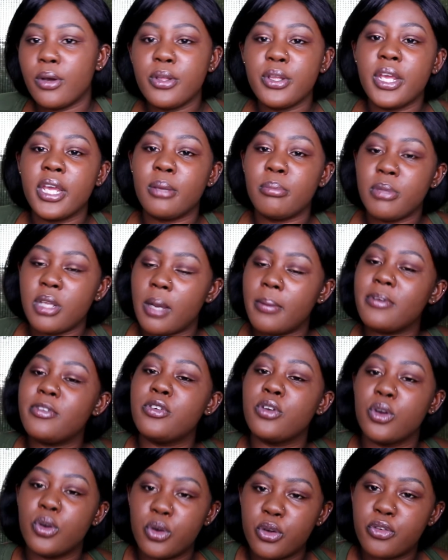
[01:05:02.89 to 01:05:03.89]
You hit me up if
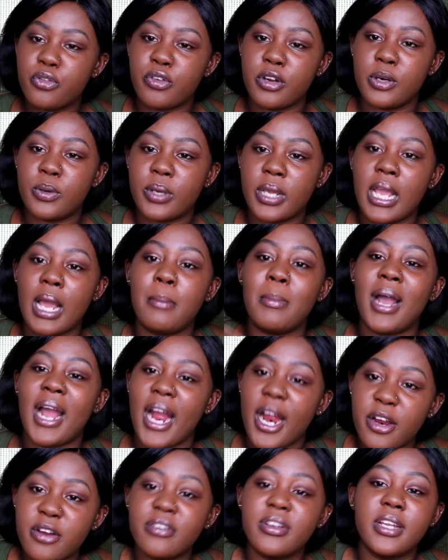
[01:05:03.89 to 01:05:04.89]
you're a good friend, okay? I'm
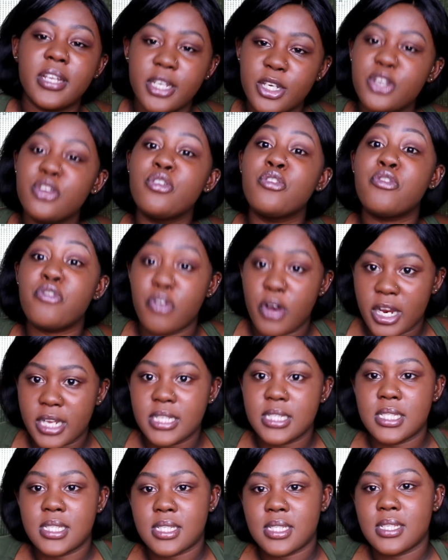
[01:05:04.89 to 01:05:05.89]
hiring new
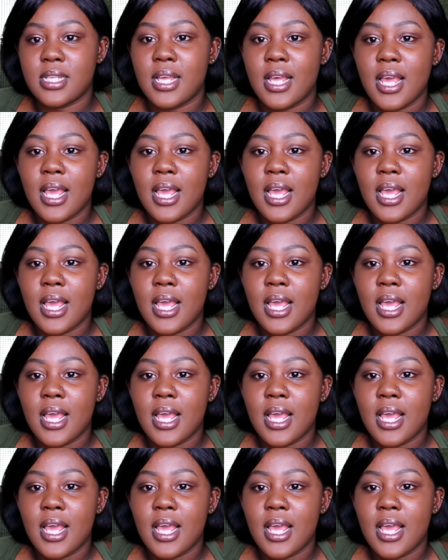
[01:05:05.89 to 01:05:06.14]
friends.